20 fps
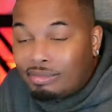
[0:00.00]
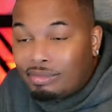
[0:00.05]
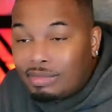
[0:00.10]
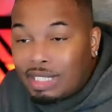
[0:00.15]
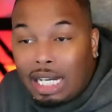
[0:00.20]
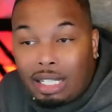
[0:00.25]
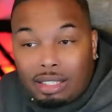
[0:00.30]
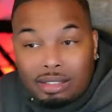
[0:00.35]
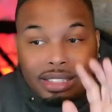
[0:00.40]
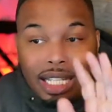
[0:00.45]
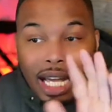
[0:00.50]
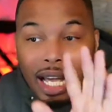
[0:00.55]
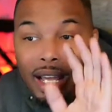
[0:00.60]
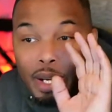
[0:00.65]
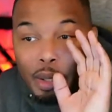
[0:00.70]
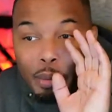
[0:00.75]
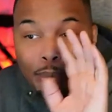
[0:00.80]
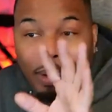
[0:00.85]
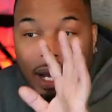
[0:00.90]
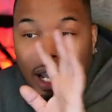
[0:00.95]
Outside
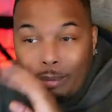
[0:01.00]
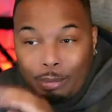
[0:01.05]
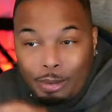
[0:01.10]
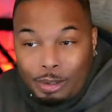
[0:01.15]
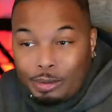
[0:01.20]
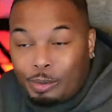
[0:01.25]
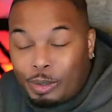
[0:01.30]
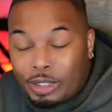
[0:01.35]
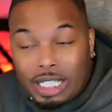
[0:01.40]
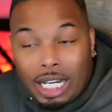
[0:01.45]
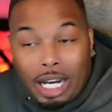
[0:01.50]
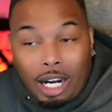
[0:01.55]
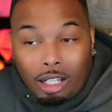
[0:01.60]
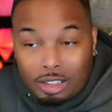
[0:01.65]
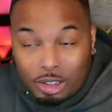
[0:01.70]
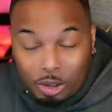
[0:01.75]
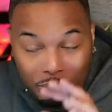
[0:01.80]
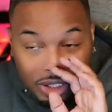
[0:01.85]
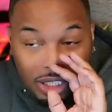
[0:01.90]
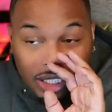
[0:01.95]
of the Bible, which I
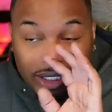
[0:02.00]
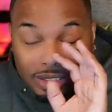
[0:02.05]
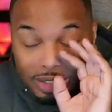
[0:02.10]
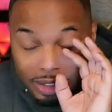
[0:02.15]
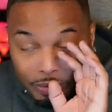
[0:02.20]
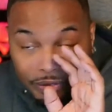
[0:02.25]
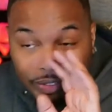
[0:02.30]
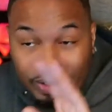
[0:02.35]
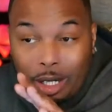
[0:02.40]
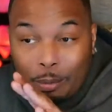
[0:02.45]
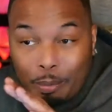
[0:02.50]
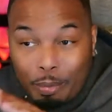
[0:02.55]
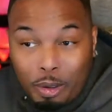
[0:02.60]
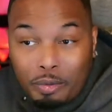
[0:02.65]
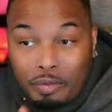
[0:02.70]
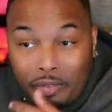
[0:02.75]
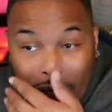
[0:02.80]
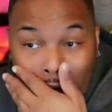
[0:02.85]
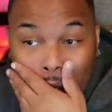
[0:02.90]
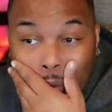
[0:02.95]
also think is a very
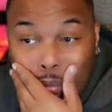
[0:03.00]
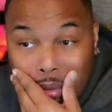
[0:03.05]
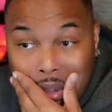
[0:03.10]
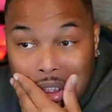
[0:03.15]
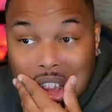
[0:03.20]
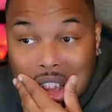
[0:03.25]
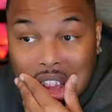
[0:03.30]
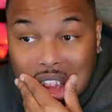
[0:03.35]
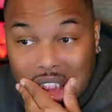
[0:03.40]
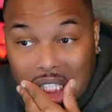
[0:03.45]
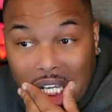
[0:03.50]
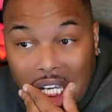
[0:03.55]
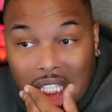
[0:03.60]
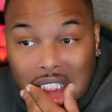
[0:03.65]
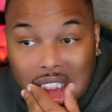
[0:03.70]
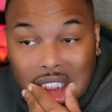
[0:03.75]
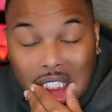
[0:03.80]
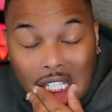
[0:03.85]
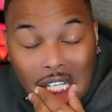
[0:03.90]
profound book, text.